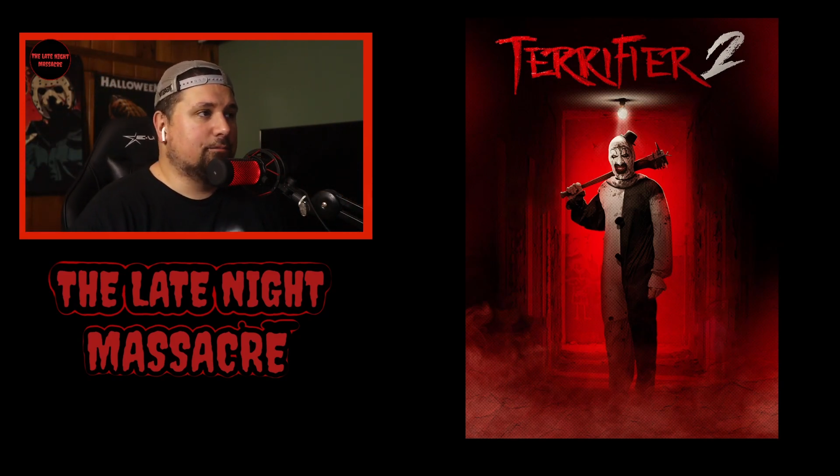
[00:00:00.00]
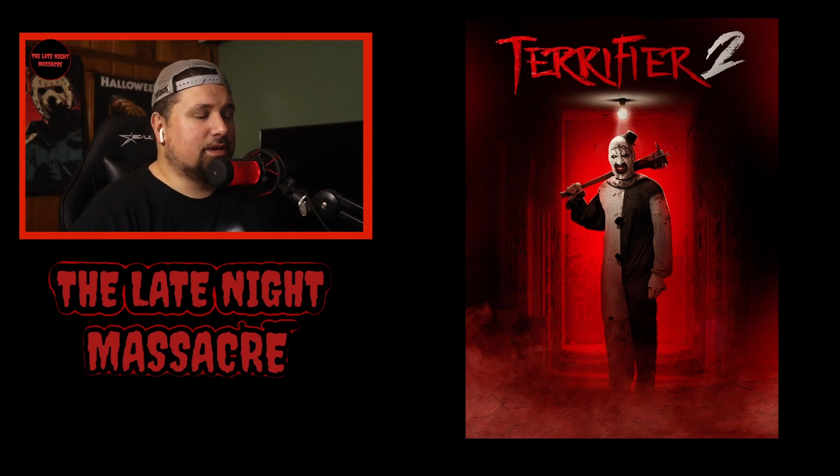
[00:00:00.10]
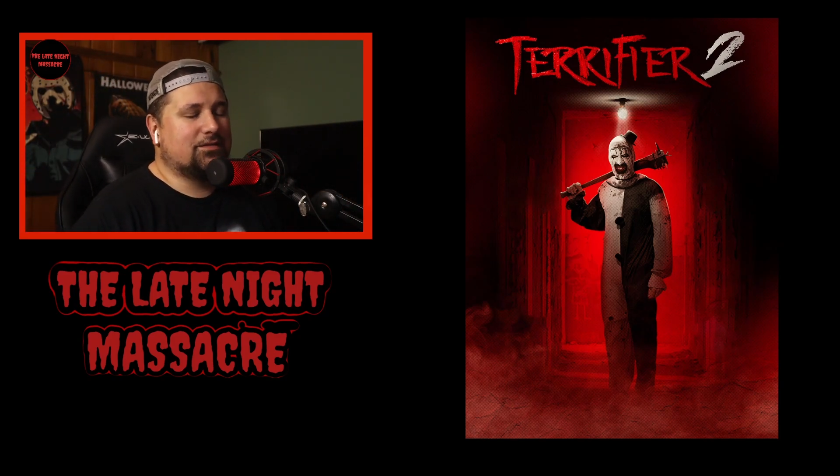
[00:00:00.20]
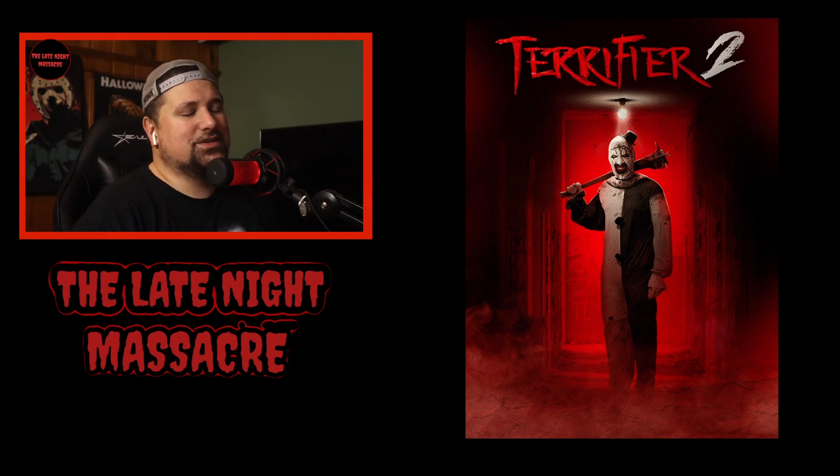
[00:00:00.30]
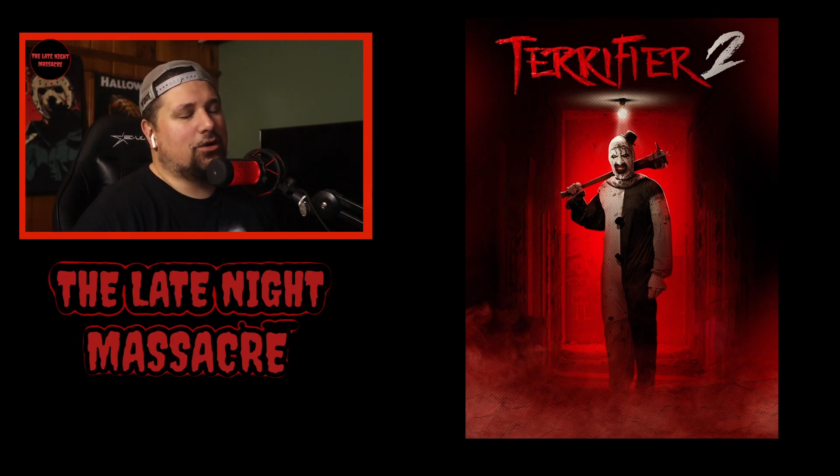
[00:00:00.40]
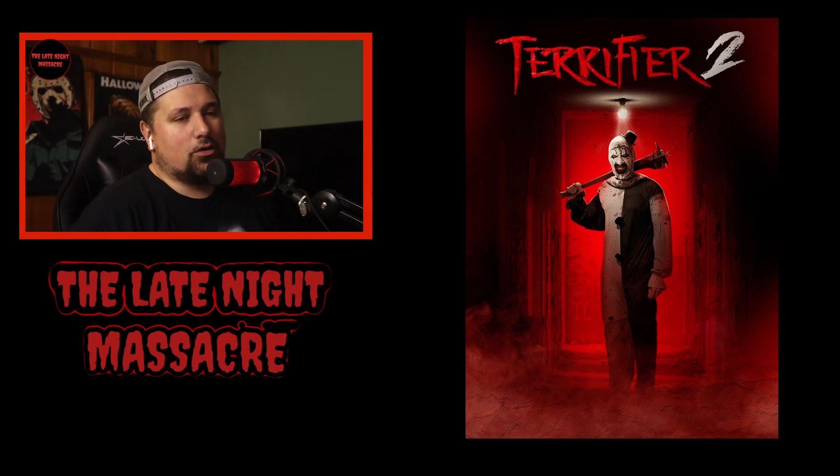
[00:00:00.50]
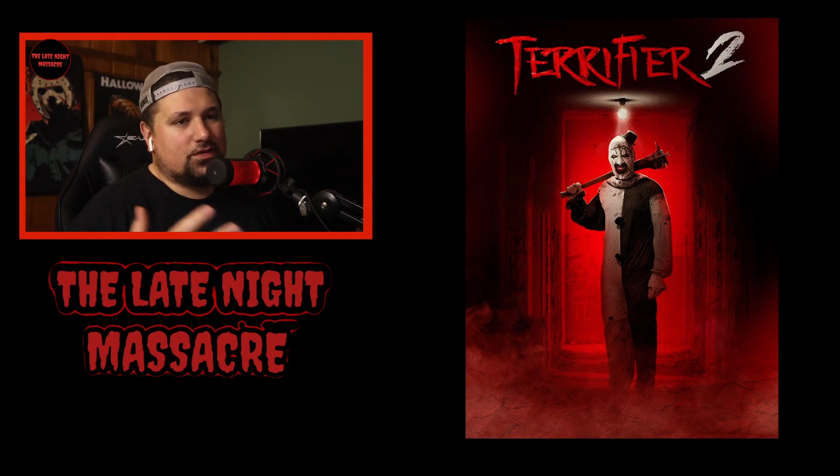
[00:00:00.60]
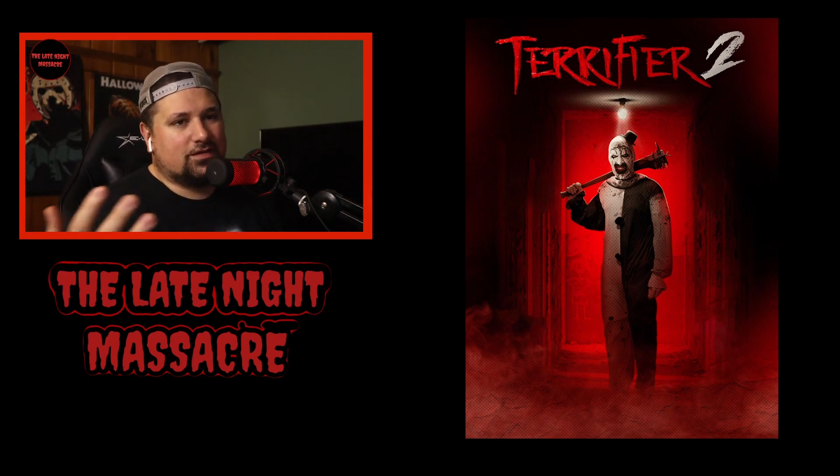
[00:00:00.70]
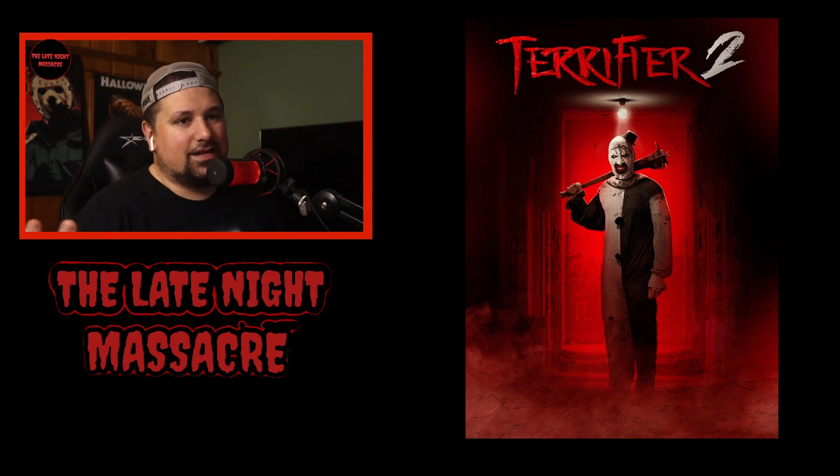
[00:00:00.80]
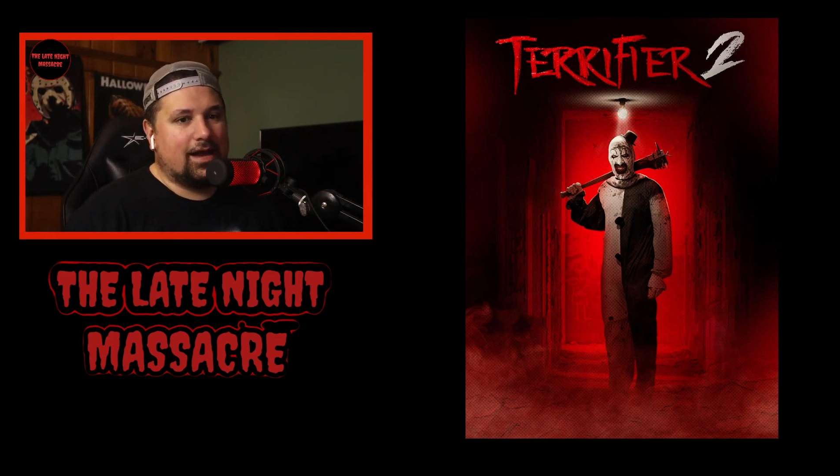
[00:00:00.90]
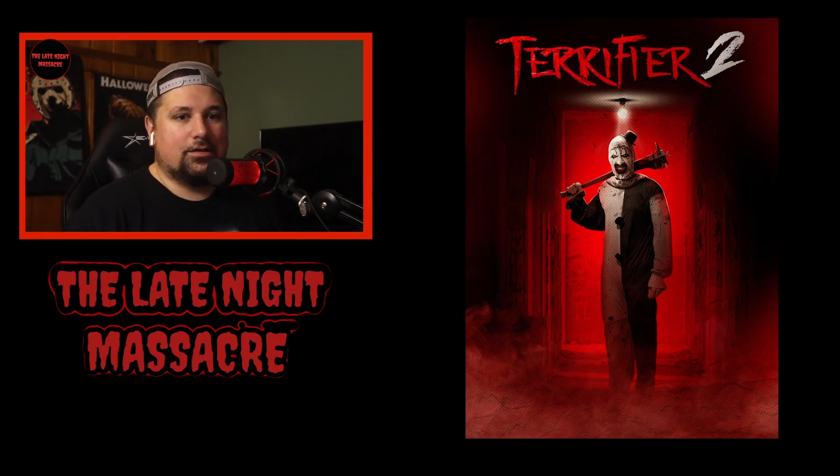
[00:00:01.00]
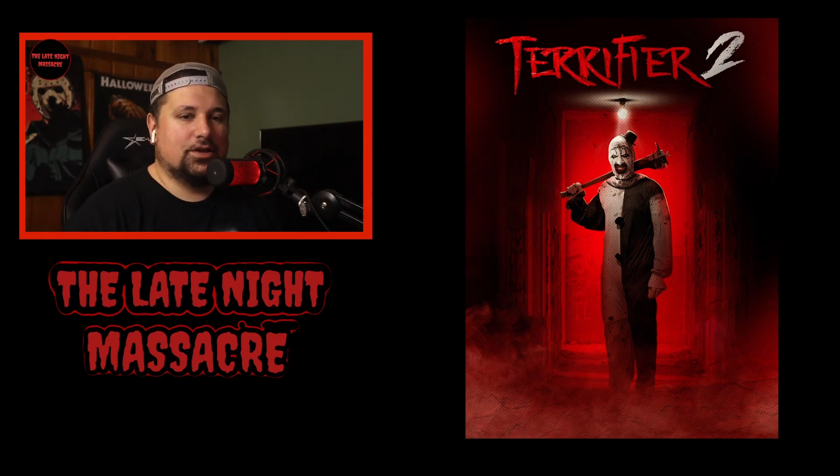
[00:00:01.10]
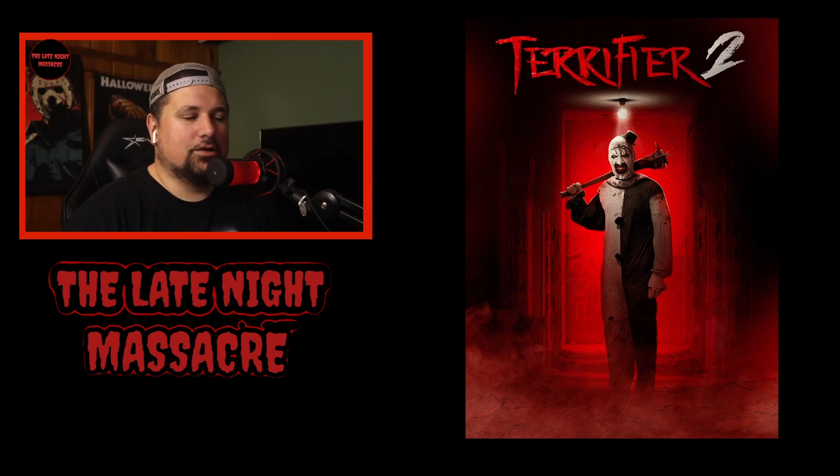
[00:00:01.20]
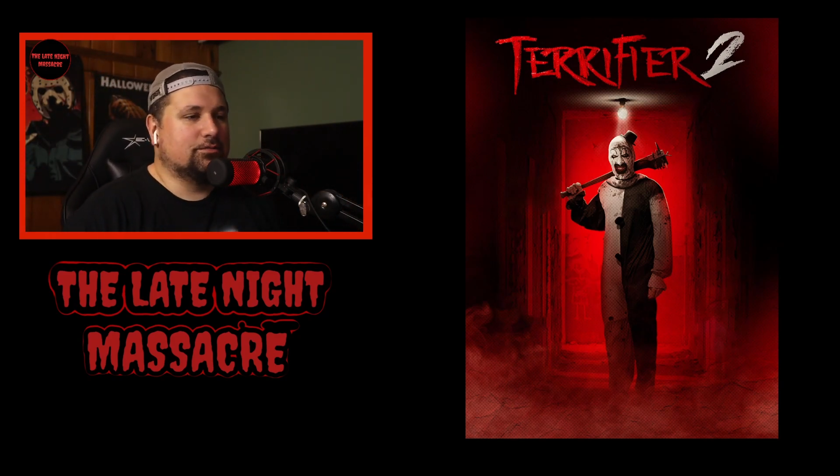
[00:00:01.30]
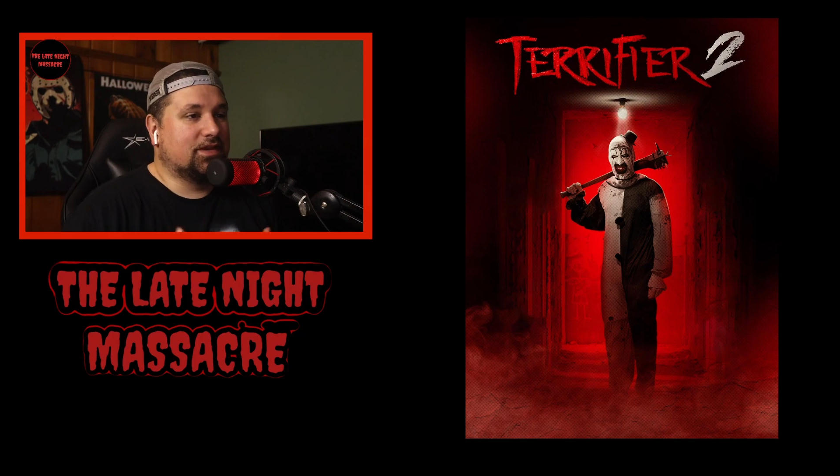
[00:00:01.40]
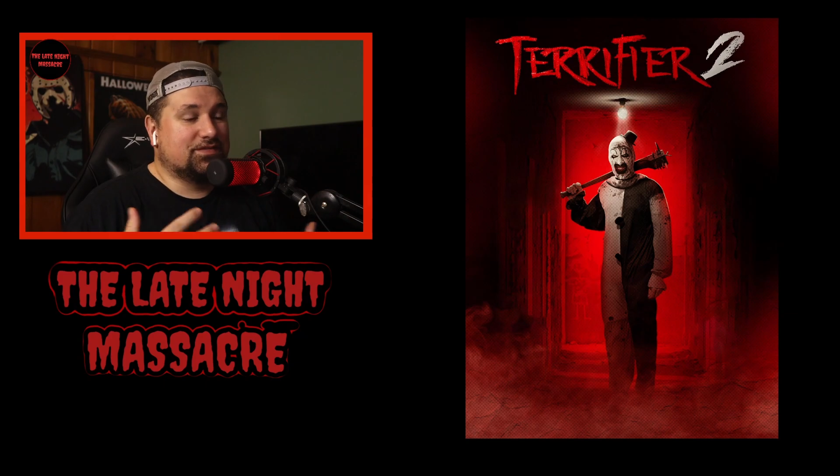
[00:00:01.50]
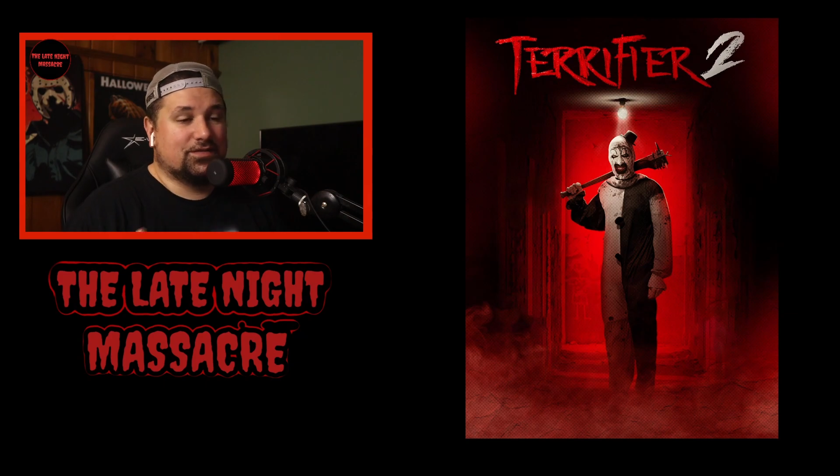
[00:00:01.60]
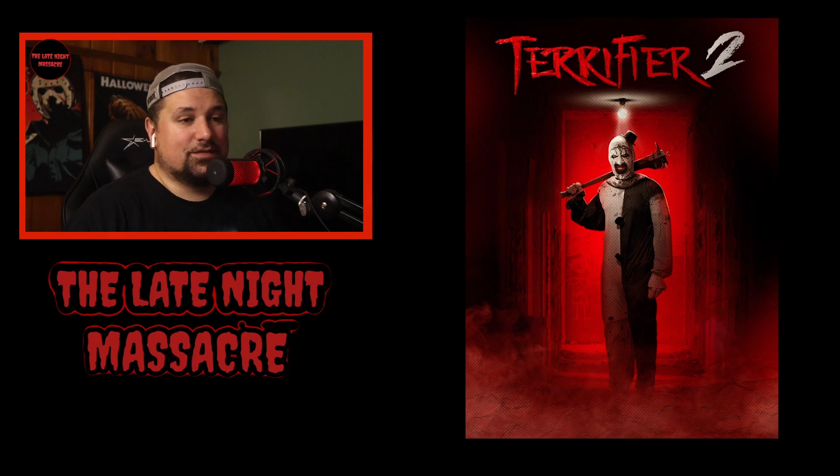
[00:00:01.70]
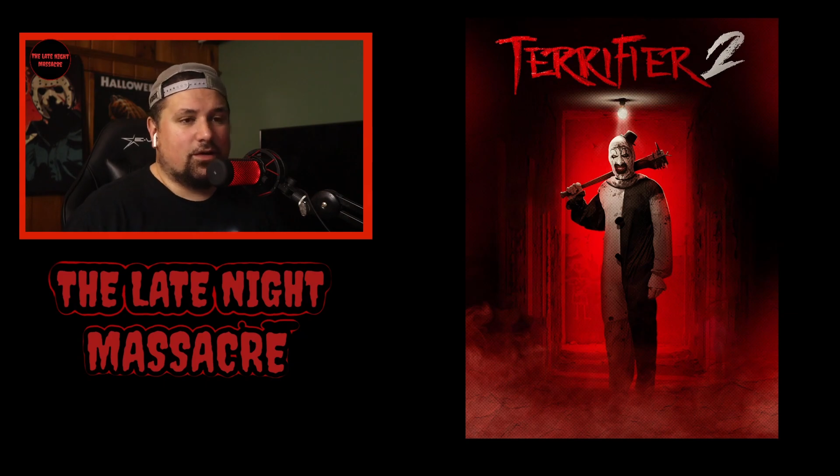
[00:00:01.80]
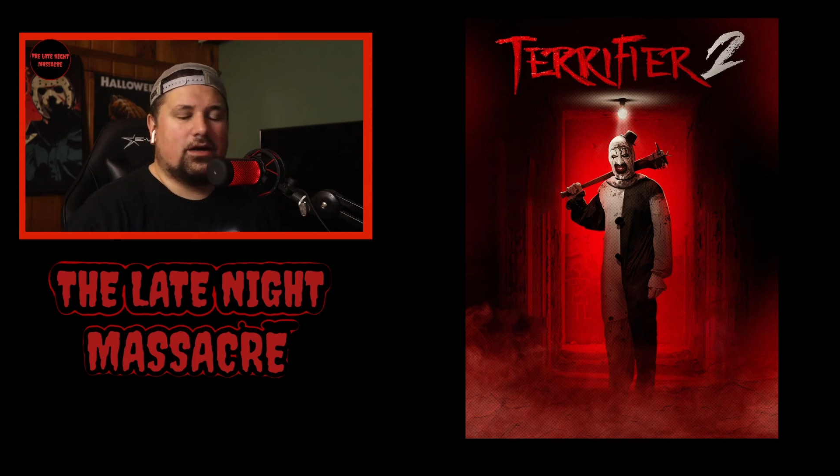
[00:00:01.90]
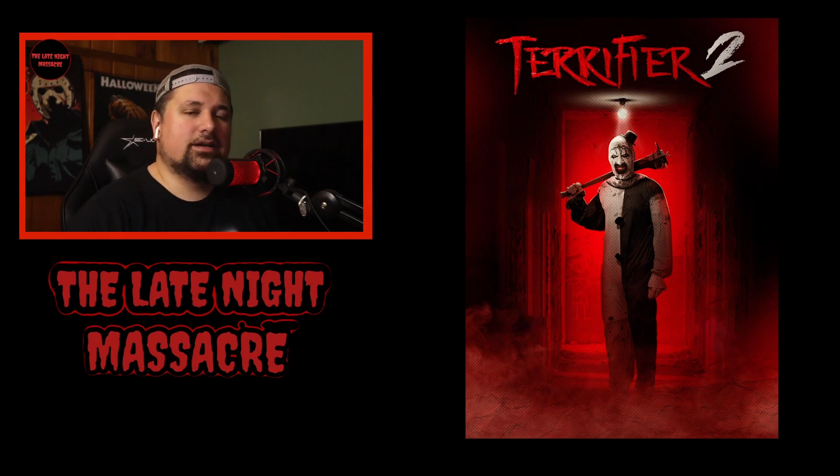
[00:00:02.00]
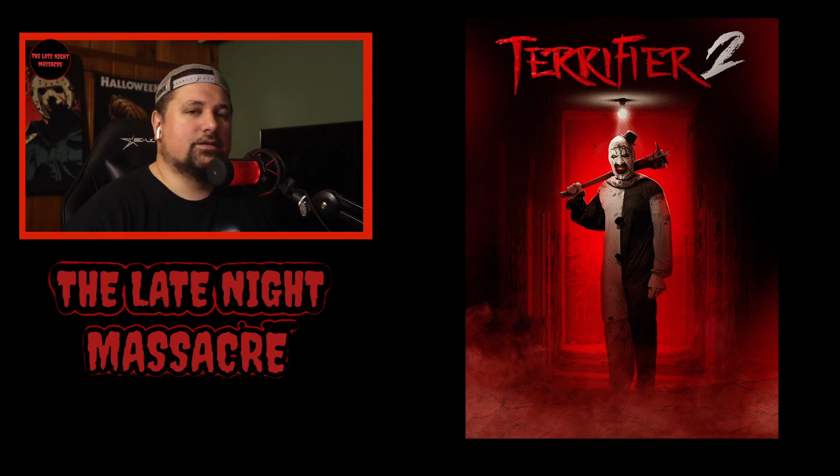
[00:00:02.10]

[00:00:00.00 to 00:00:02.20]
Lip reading: But obviously, Art the Clown, doesn't talk